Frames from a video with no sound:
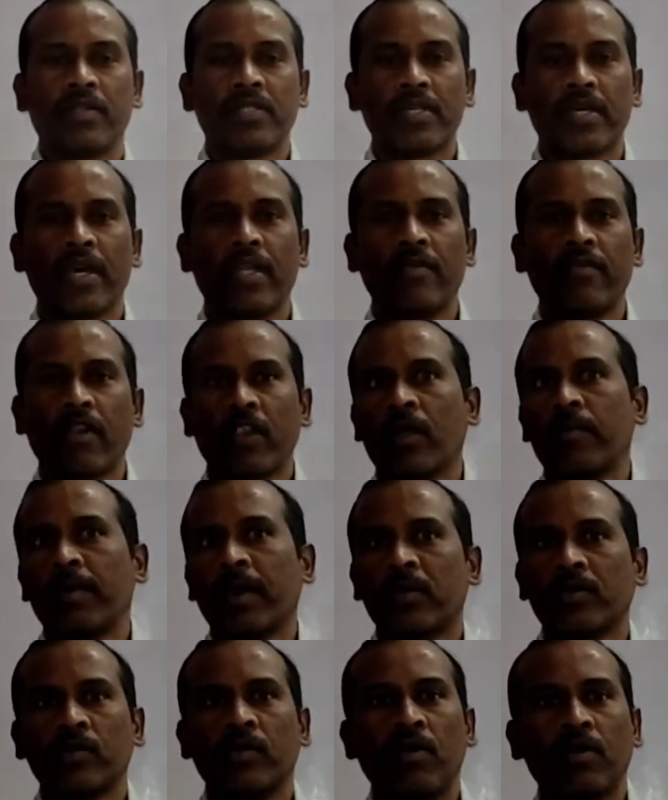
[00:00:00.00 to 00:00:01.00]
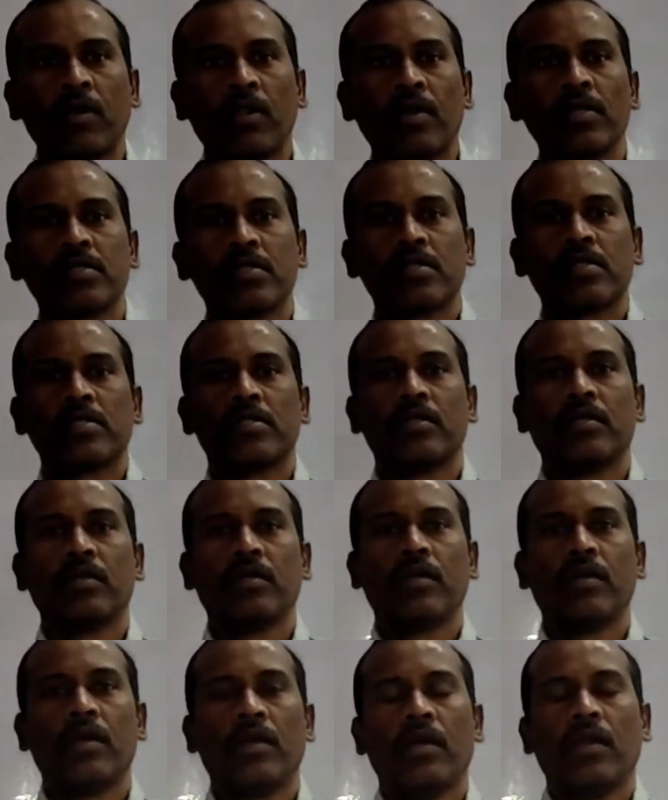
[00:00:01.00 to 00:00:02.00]
once again welcome back to our class.
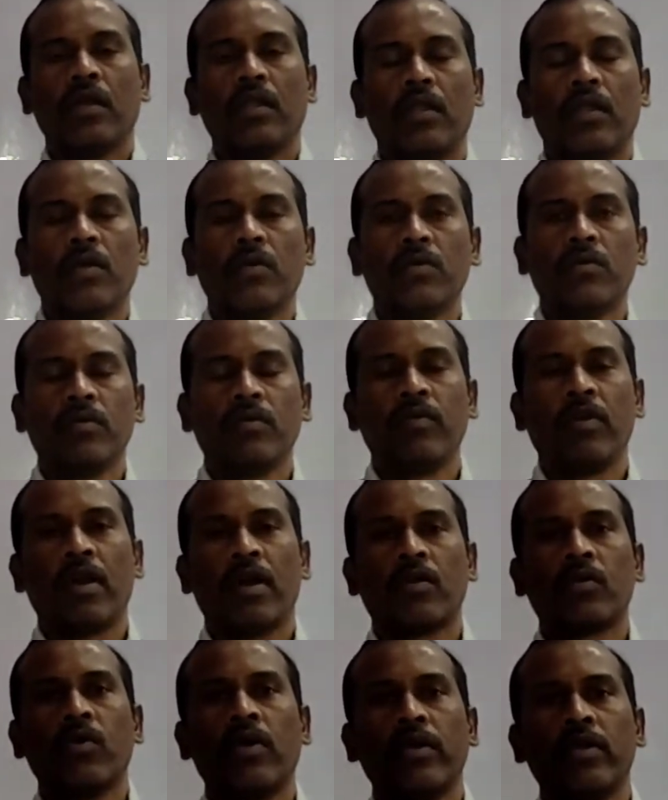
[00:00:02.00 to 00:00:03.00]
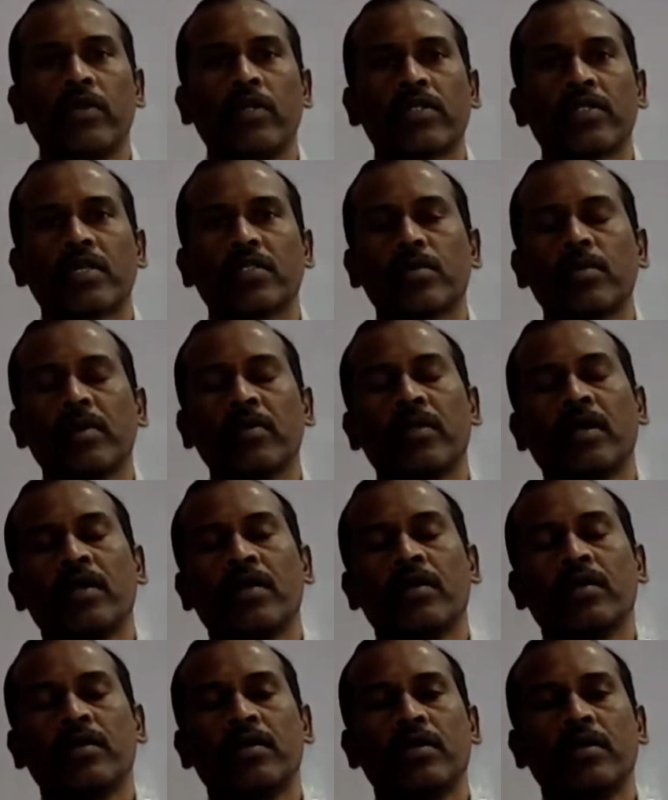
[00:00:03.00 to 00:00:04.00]
Now we are going to discuss about
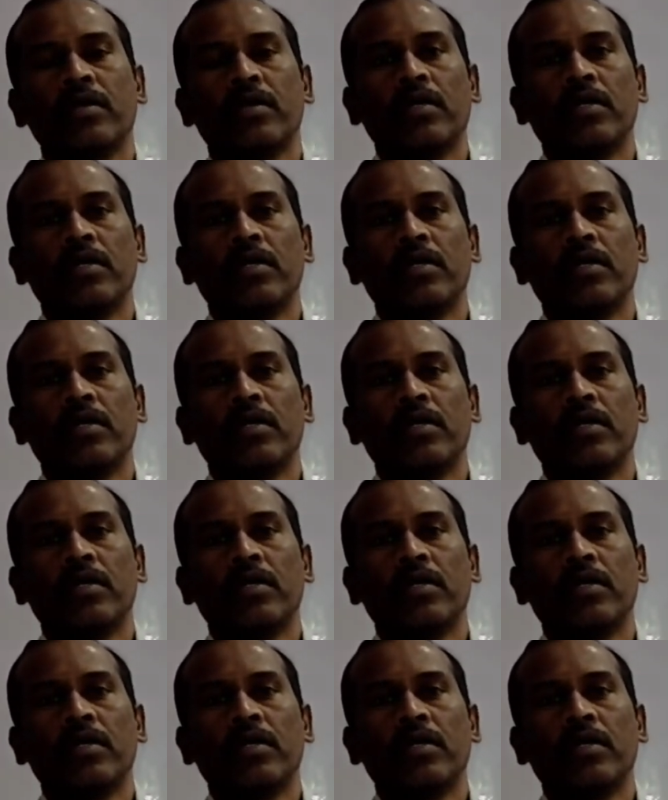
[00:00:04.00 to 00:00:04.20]
the